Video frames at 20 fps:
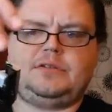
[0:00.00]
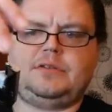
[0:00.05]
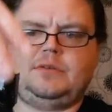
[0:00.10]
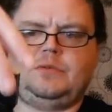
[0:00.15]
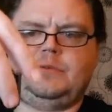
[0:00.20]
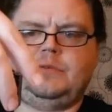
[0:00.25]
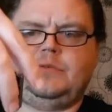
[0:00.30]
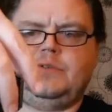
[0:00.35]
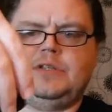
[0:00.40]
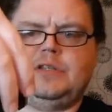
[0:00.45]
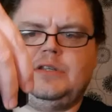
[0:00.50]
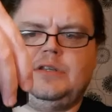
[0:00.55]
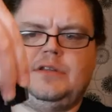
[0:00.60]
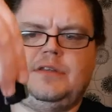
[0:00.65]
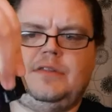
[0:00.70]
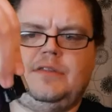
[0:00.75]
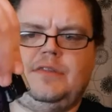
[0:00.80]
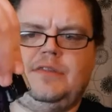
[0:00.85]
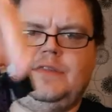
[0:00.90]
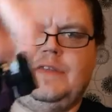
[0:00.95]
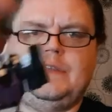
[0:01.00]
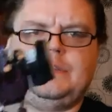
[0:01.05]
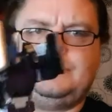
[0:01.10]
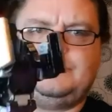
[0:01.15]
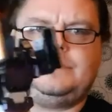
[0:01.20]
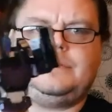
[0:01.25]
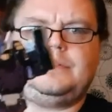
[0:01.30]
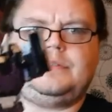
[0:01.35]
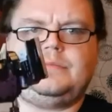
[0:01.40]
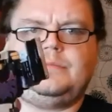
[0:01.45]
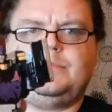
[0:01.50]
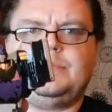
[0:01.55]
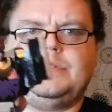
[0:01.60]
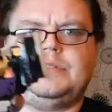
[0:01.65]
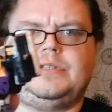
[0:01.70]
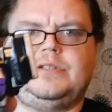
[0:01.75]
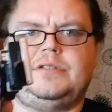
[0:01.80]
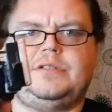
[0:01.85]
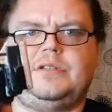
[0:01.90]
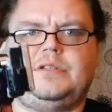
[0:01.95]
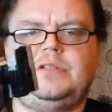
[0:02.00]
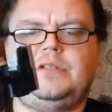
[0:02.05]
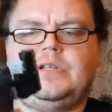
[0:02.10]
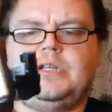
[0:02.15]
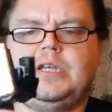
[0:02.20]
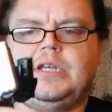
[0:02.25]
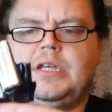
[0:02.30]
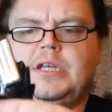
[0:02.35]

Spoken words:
So we're into this position.